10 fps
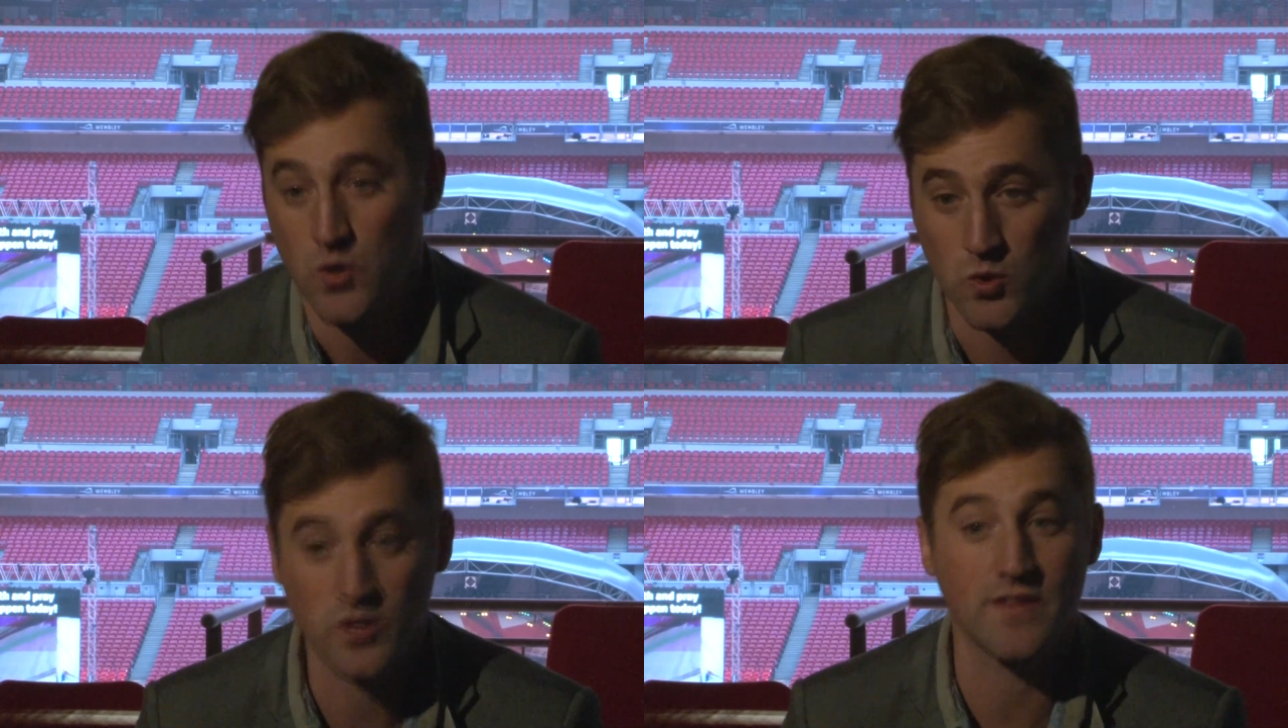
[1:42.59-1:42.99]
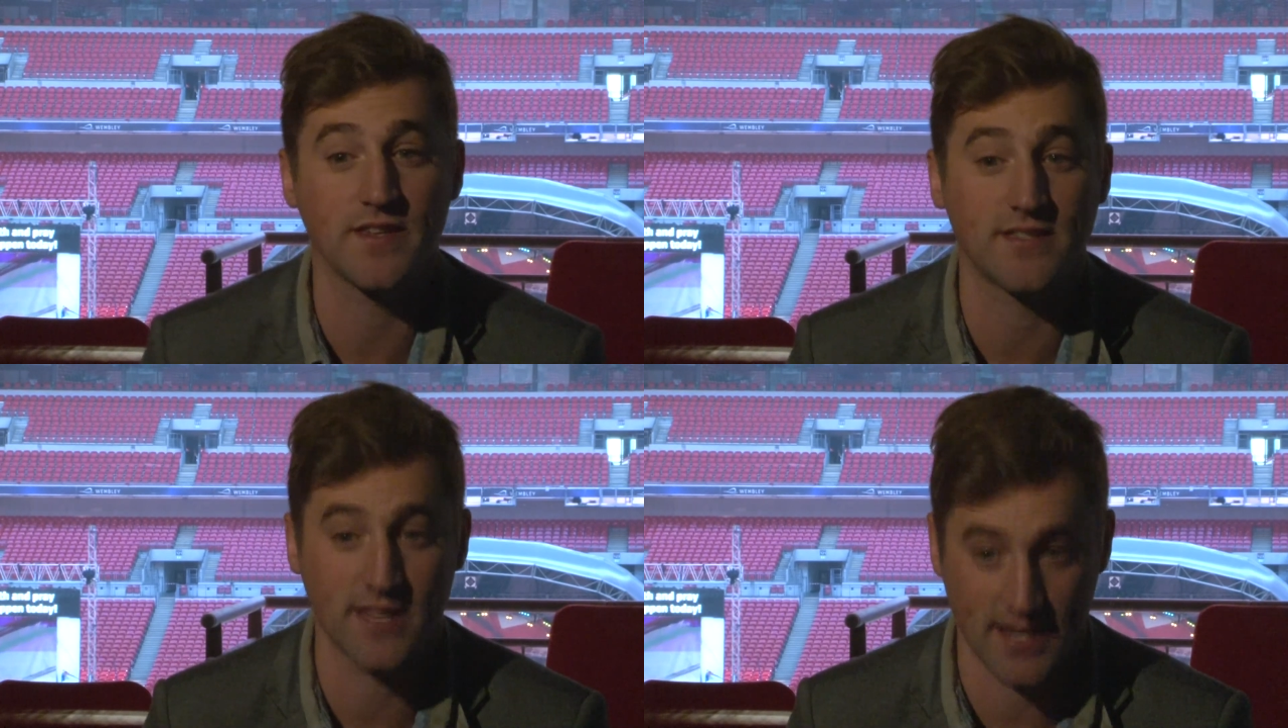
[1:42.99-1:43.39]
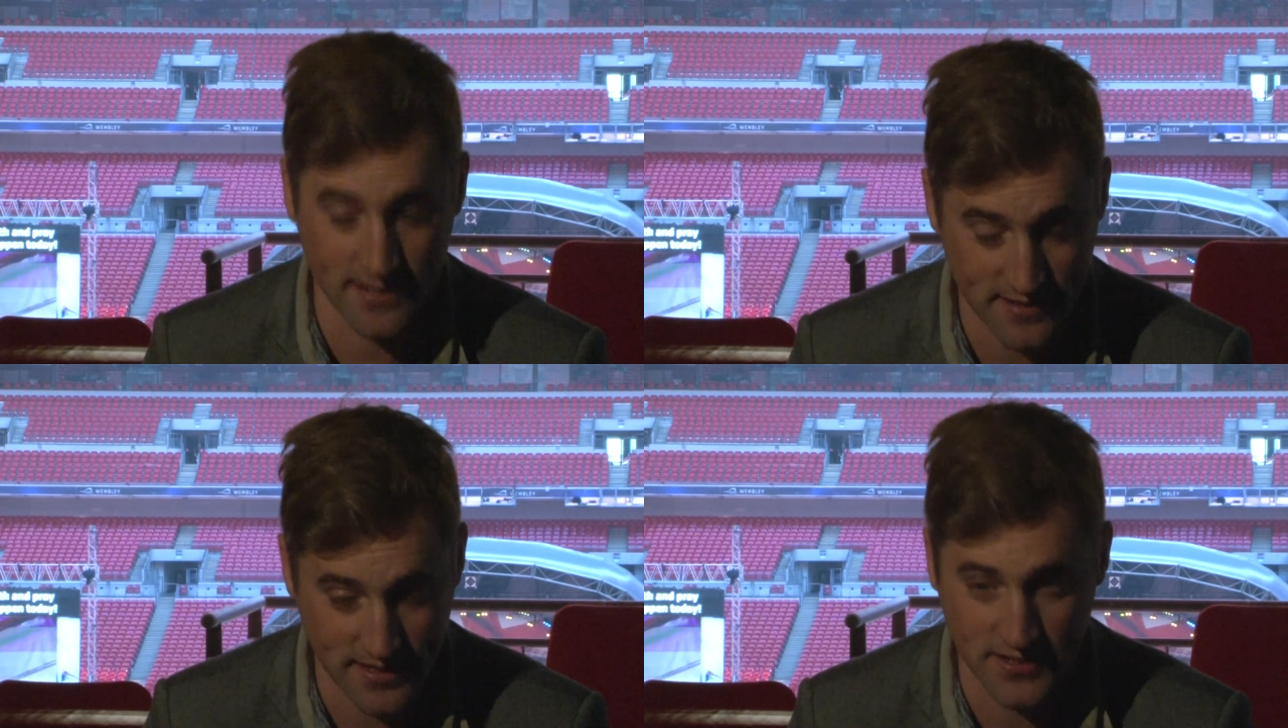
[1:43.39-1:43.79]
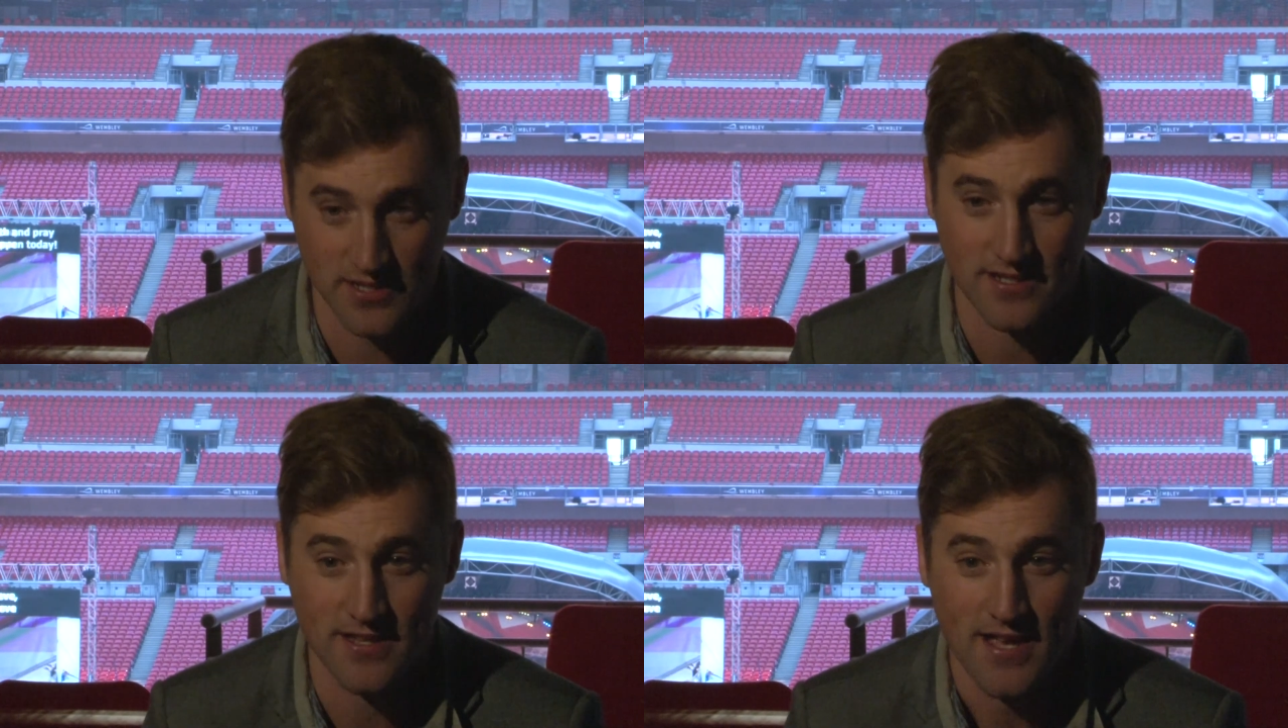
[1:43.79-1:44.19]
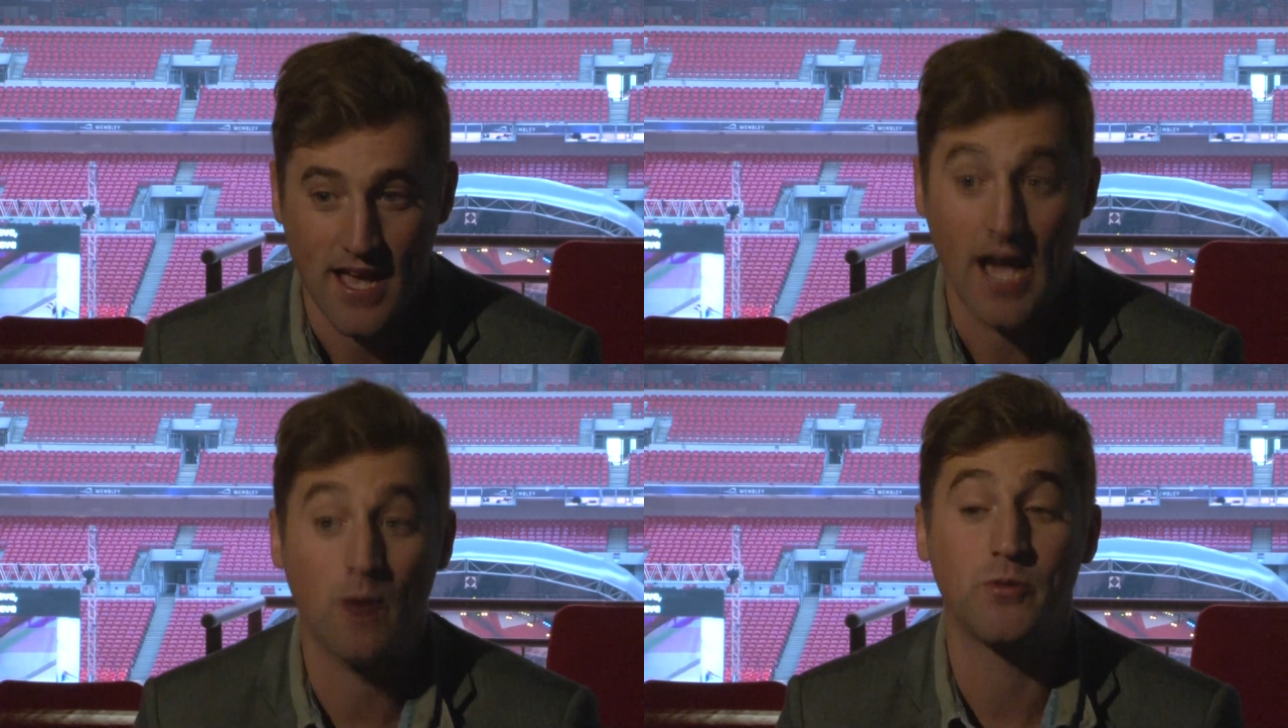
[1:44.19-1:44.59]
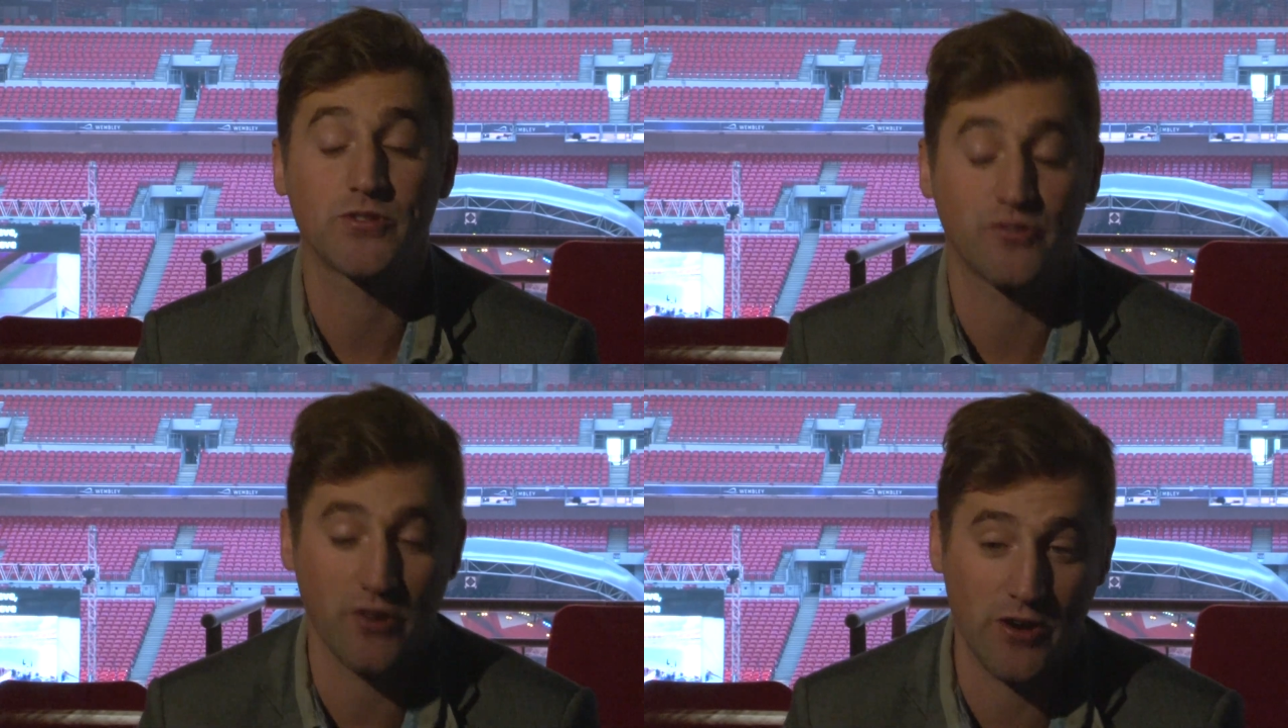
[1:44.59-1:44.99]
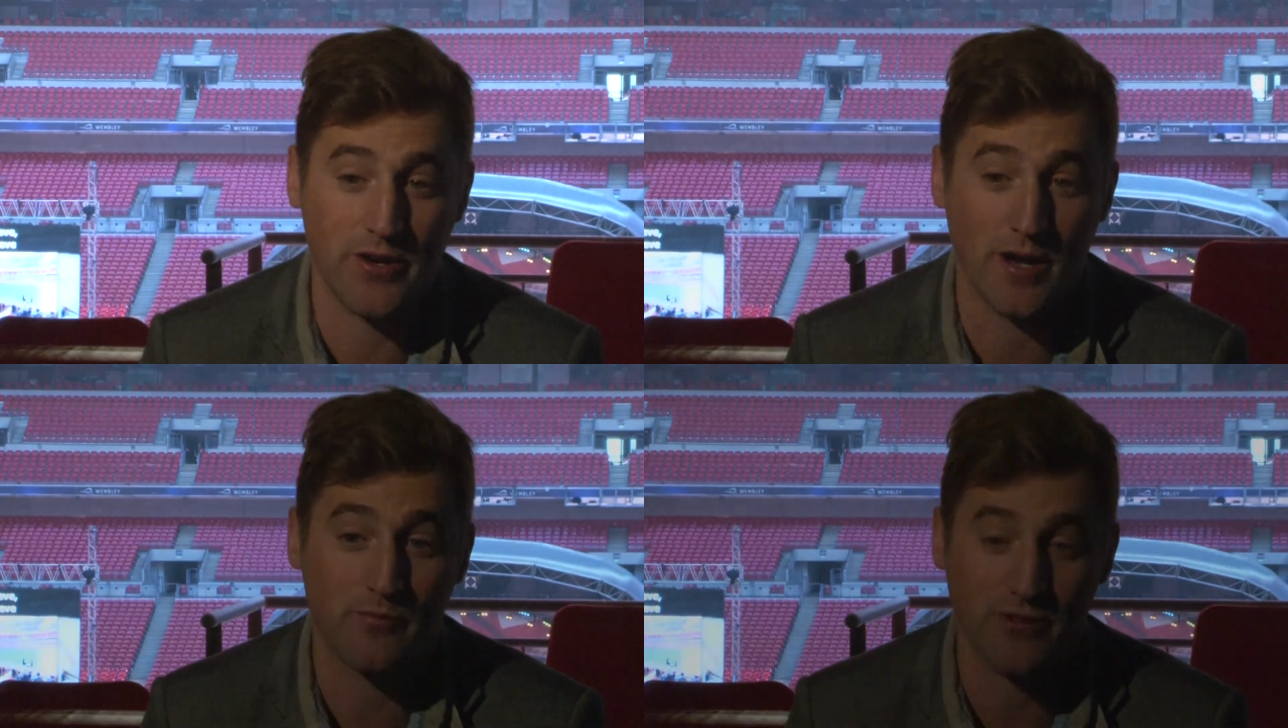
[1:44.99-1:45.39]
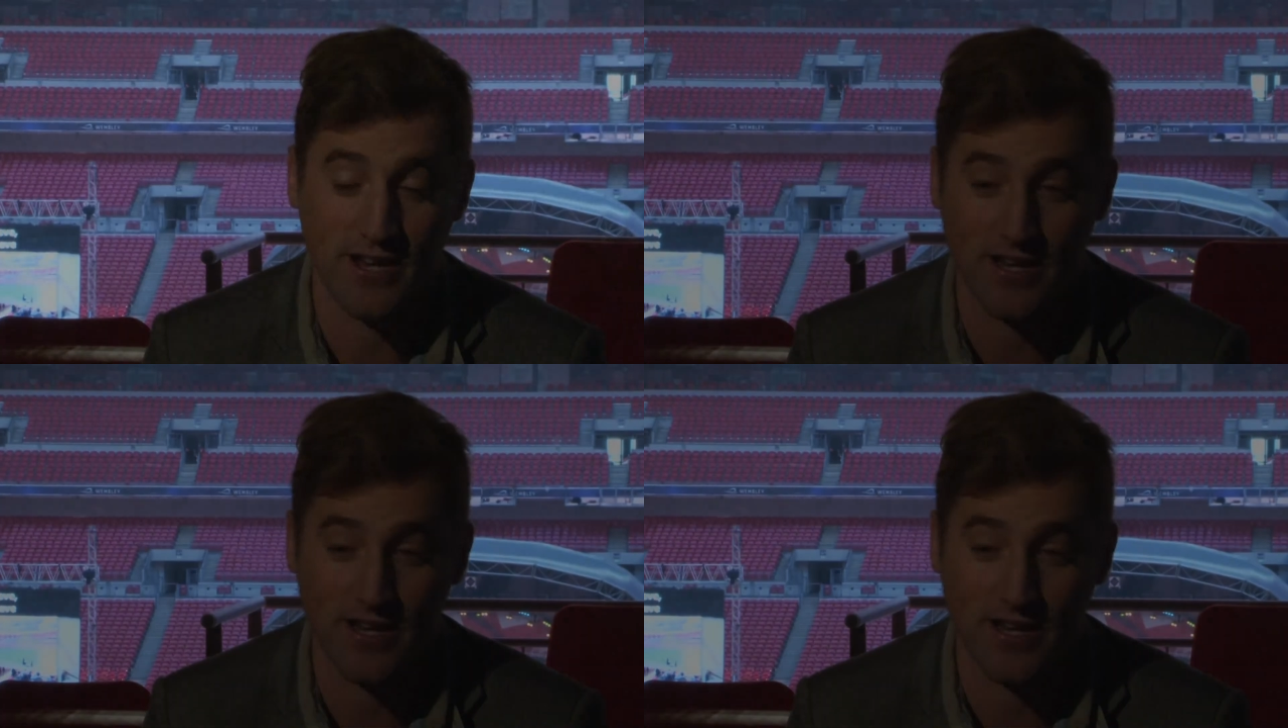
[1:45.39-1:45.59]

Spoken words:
all of these things can just help us grow in our prayer